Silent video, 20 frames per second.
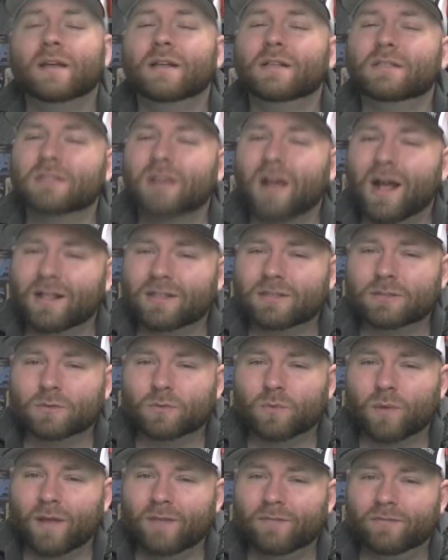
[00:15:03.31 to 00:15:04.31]
It's got
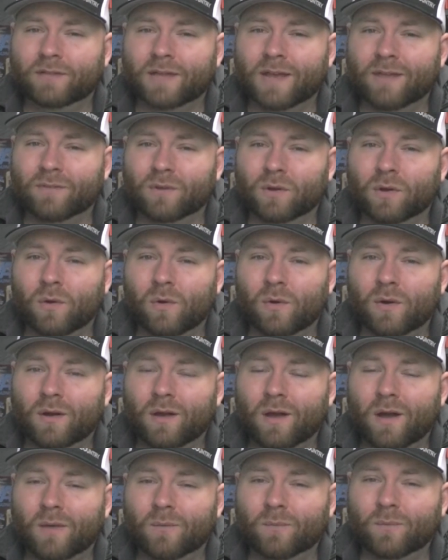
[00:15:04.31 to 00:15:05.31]
some great flavor
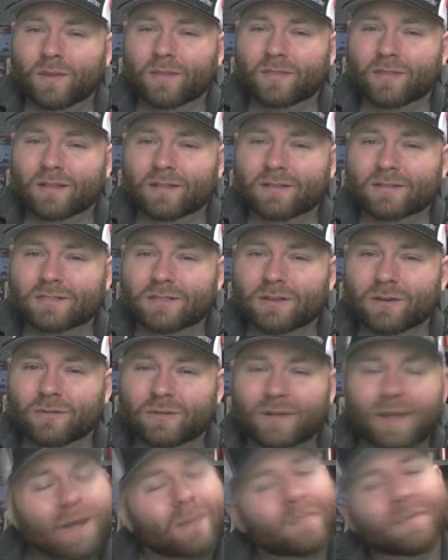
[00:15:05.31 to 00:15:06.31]
going on with it. So
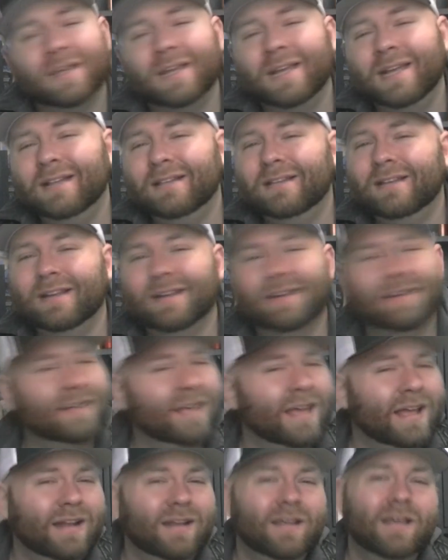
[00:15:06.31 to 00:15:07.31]
damn, the Healy,
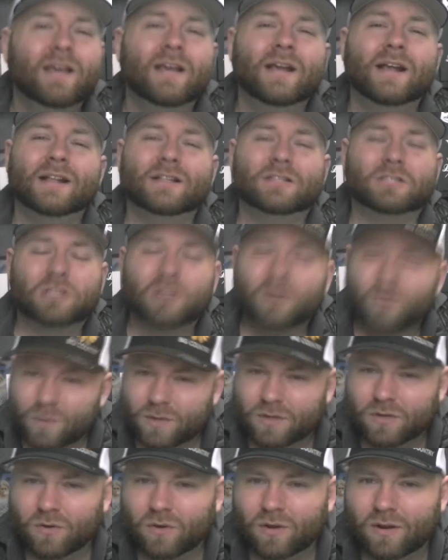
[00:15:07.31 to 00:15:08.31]
again, it's
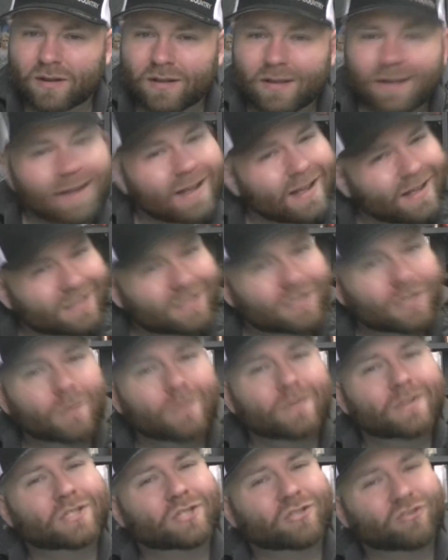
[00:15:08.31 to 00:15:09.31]
doing good. It's
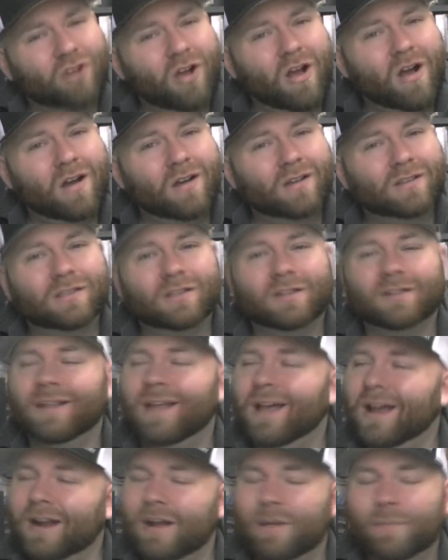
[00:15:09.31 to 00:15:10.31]
doing strong. The
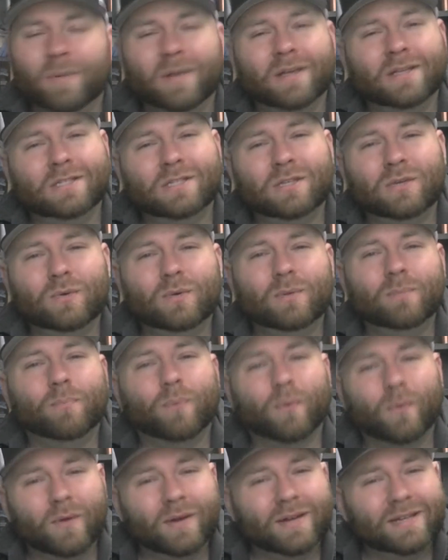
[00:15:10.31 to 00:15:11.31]
lineup is doing
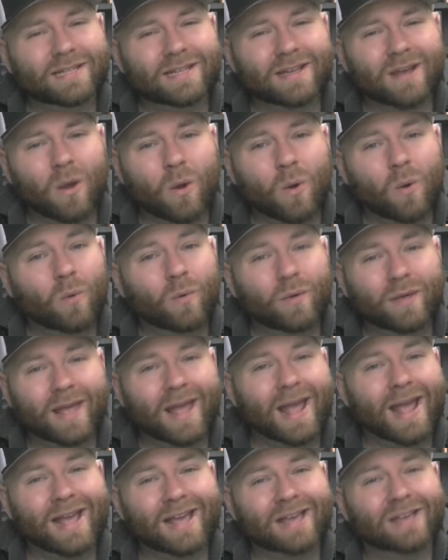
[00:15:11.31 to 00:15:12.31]
pretty
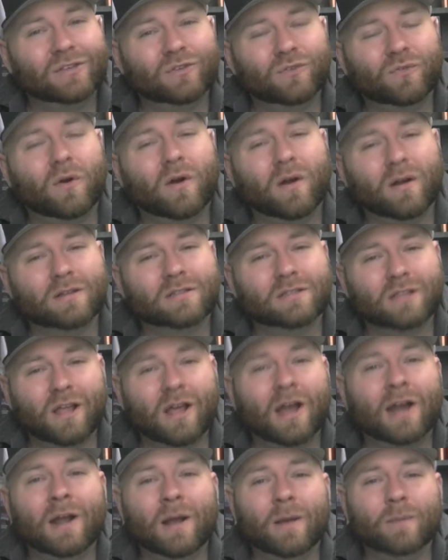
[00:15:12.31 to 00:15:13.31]
okay as far as
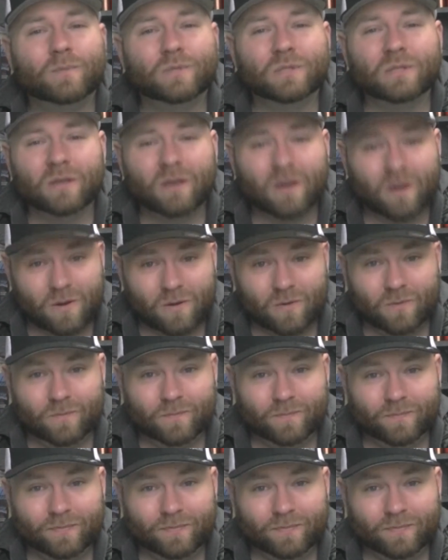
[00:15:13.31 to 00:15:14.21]
lineups go.